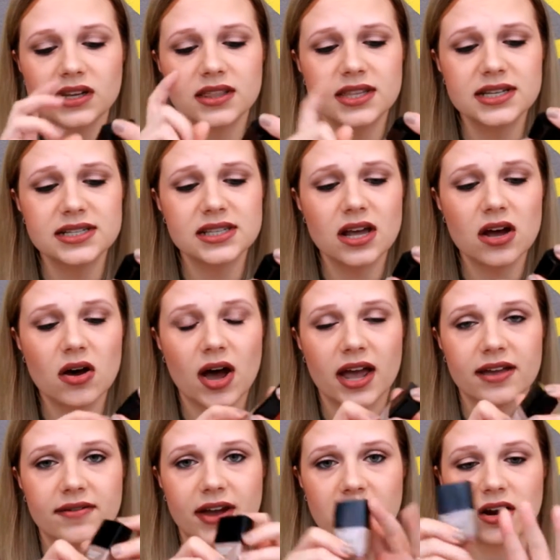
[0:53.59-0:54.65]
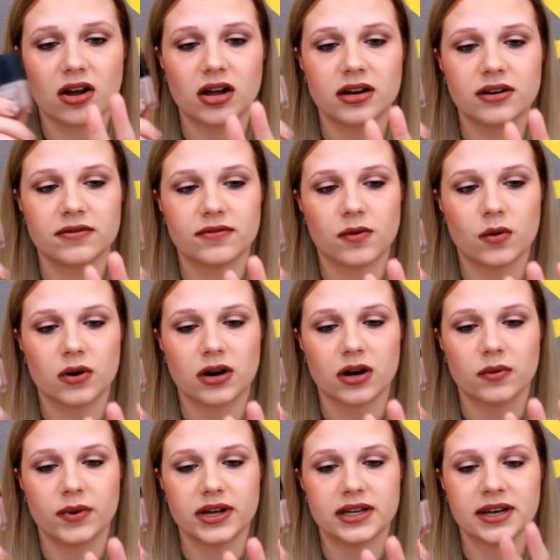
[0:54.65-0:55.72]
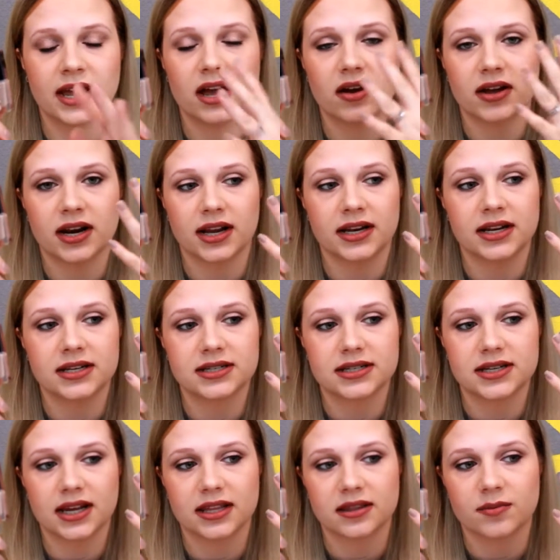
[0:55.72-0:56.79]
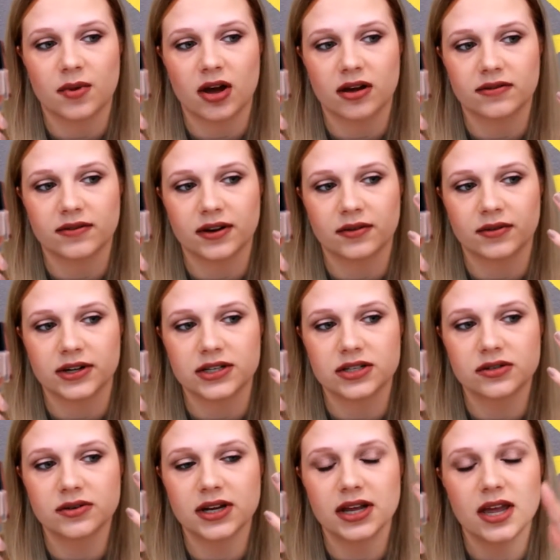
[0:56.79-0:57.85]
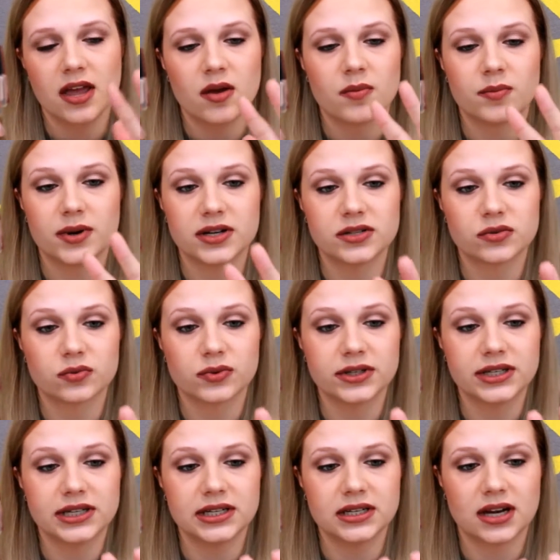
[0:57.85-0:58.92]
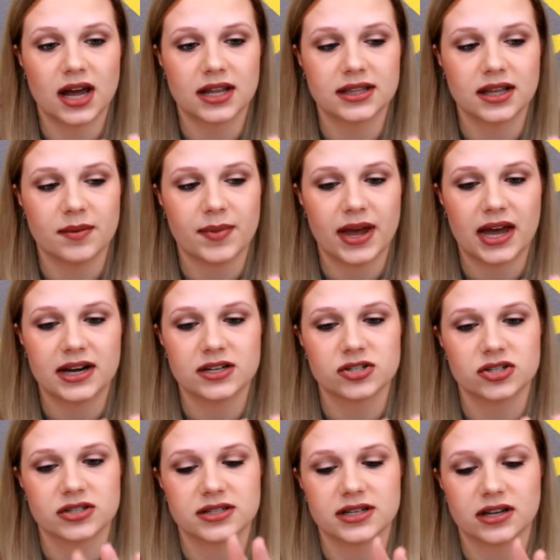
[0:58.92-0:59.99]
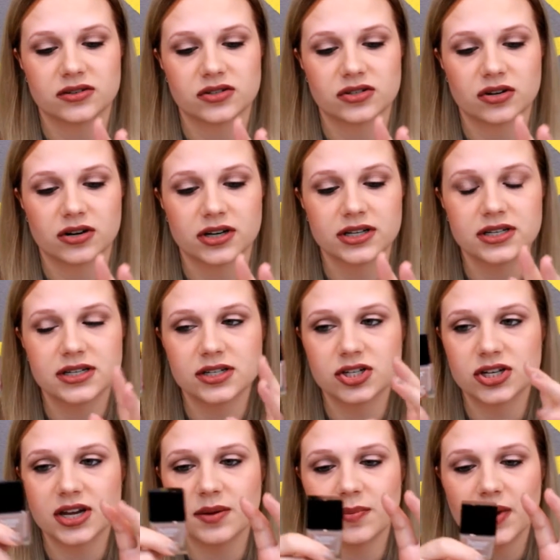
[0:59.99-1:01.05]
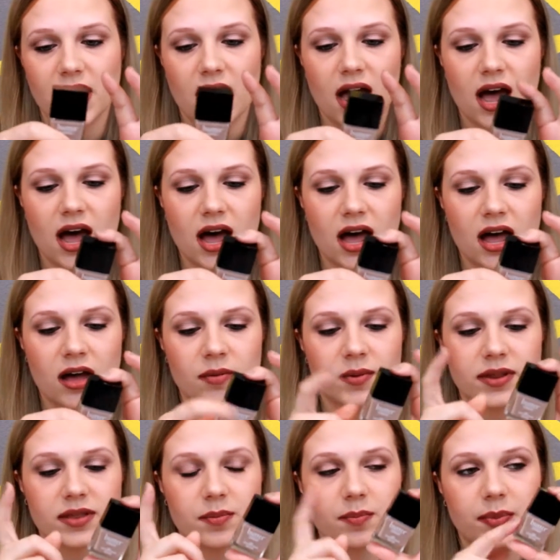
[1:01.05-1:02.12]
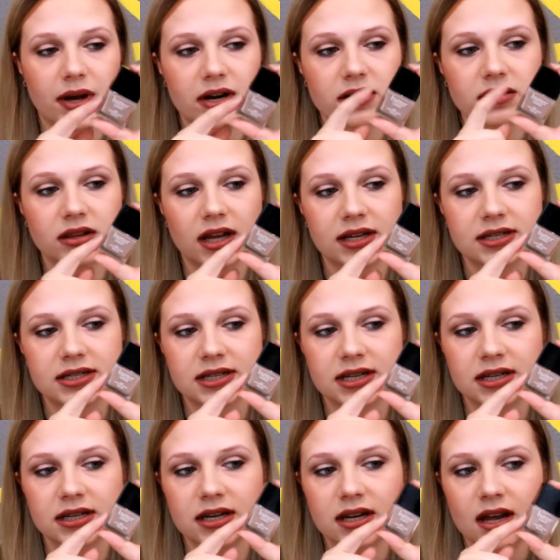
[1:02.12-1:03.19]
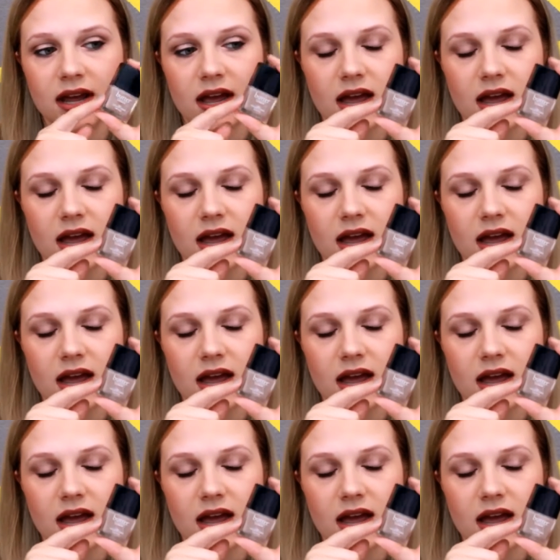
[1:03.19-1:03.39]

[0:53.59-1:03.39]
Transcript: this though, I've had on for a week now and I need to take them off and redo it, but it's really not that bad. It's just now started to chip. Um, the Butter London